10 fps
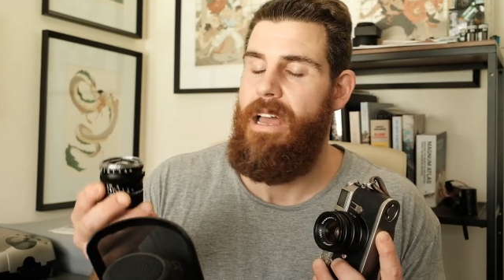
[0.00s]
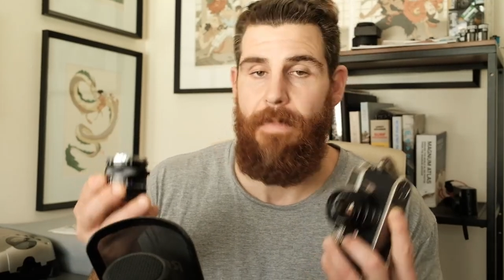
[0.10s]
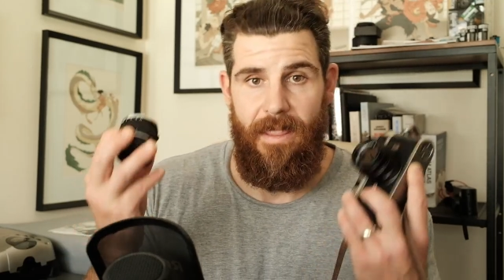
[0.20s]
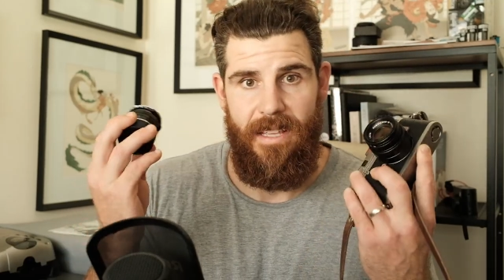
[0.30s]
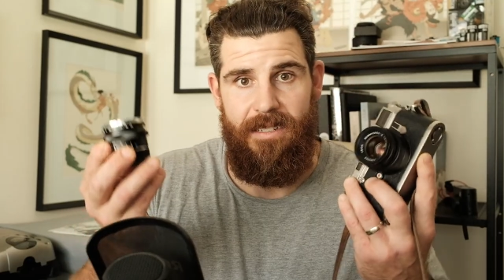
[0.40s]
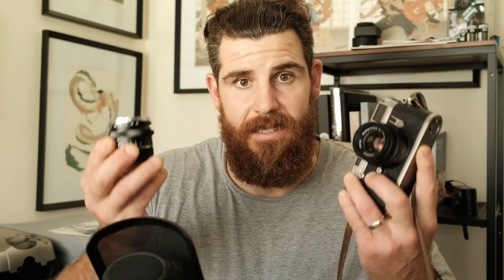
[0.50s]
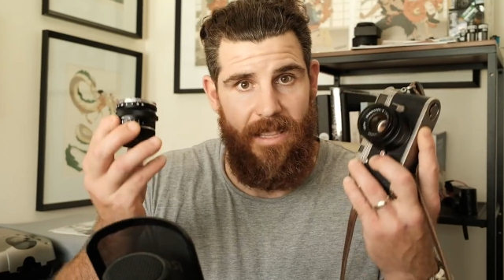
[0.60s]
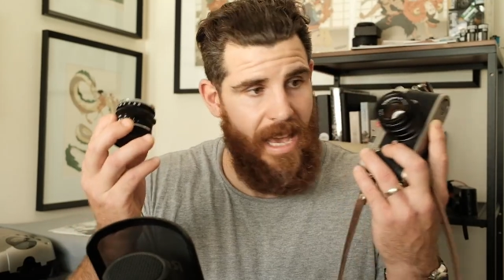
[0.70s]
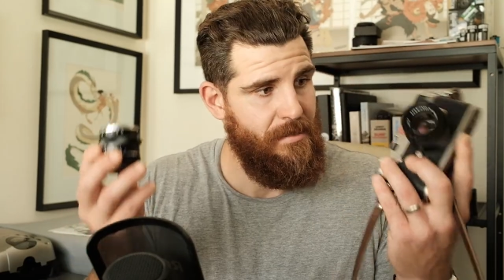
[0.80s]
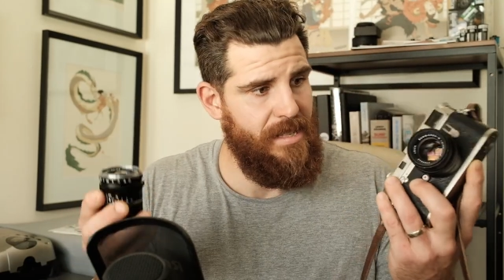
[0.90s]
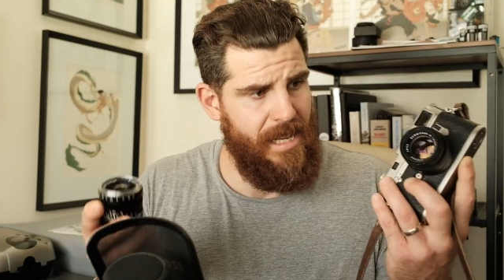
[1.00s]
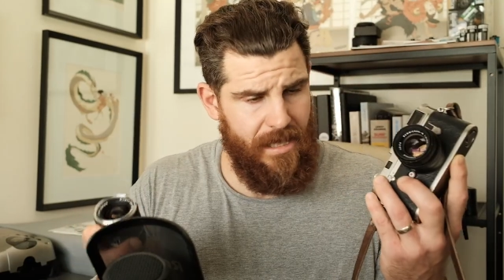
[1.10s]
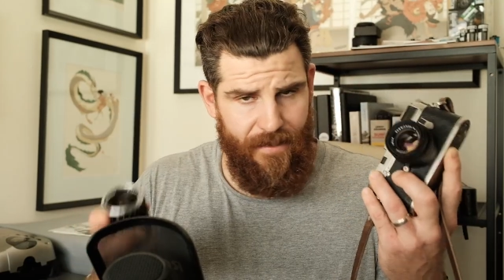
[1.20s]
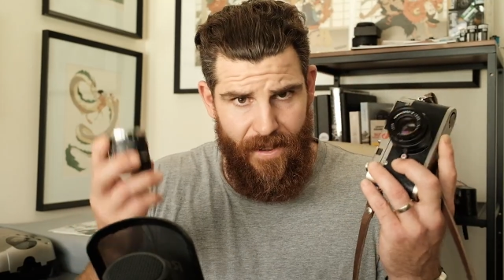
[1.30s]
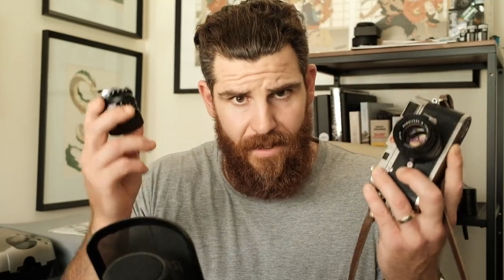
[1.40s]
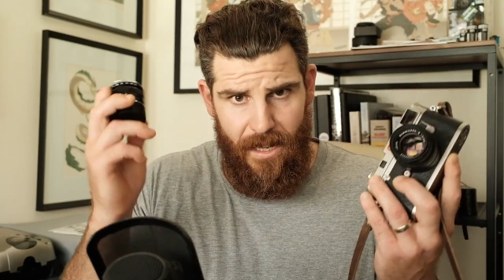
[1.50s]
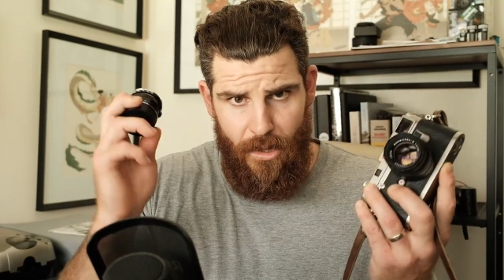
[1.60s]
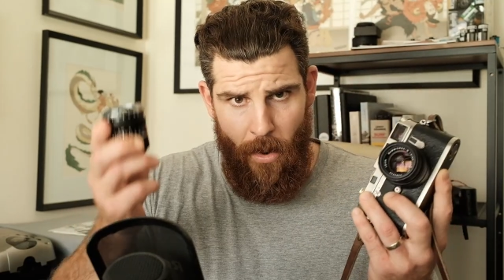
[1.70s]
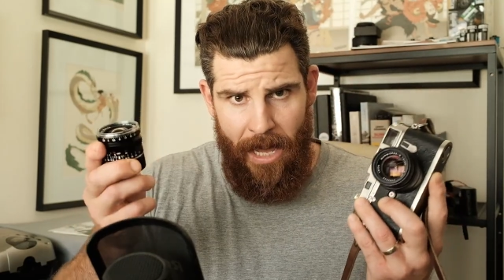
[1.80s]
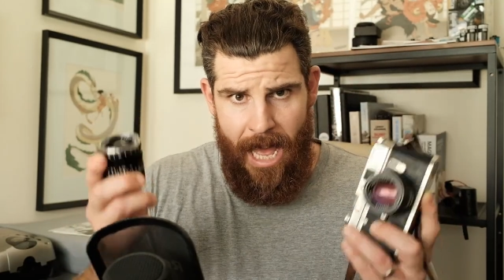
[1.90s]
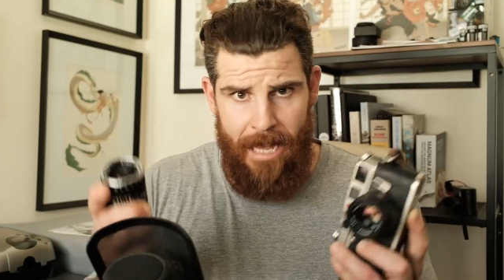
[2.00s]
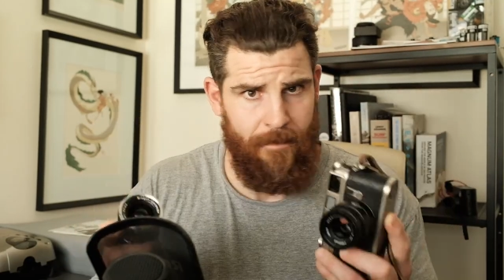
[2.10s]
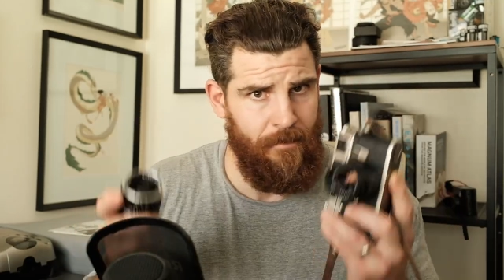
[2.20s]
But this, the M6 50 28,